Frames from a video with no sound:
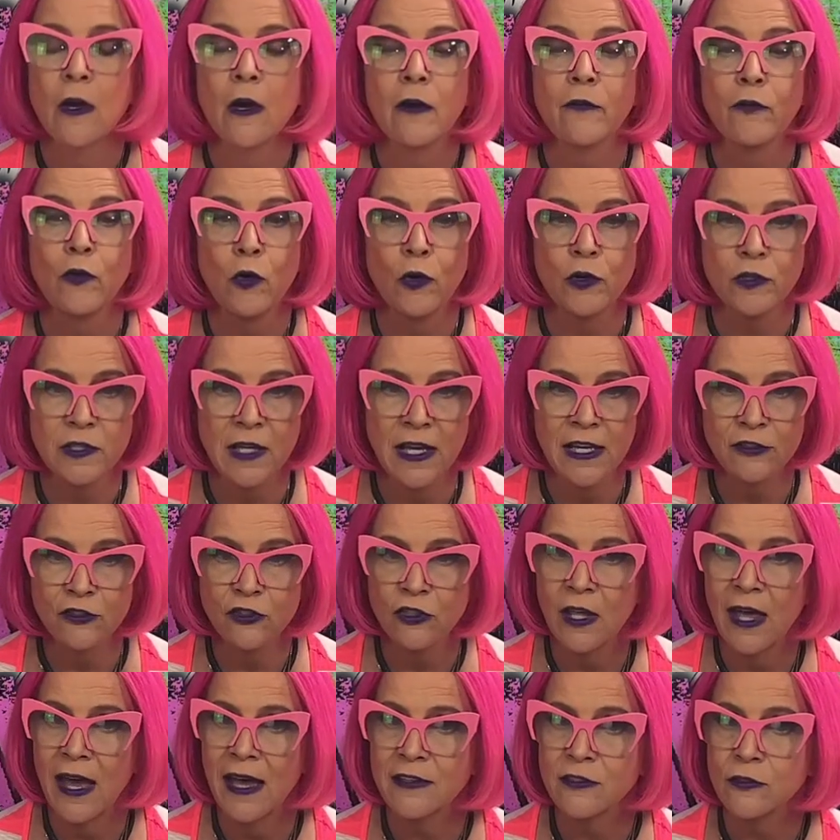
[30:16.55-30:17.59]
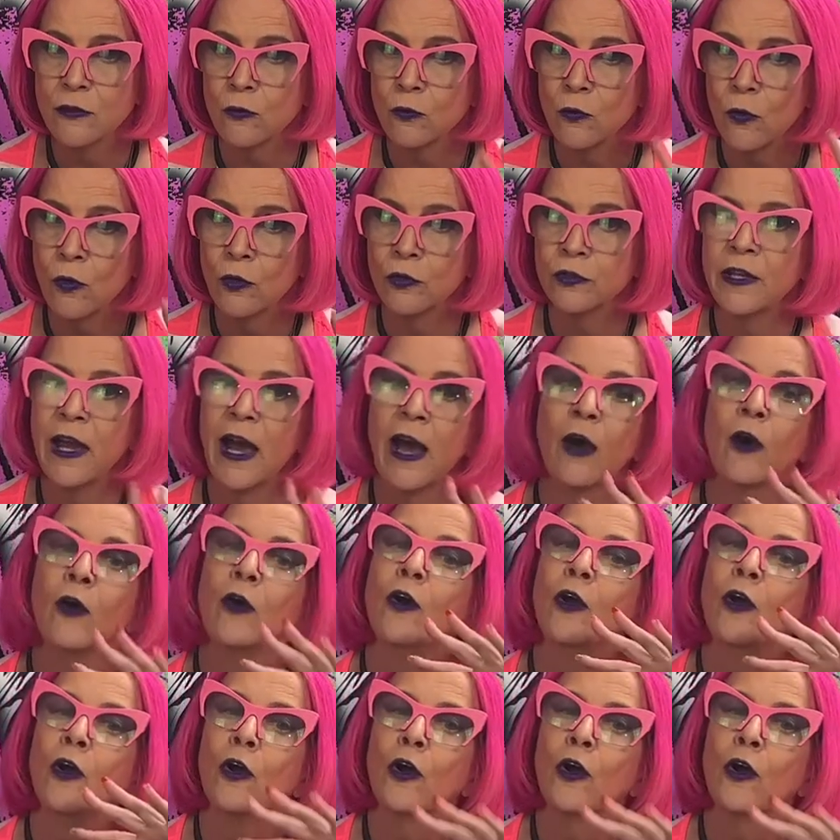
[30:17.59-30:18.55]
Of course, Angela hasn't rolled out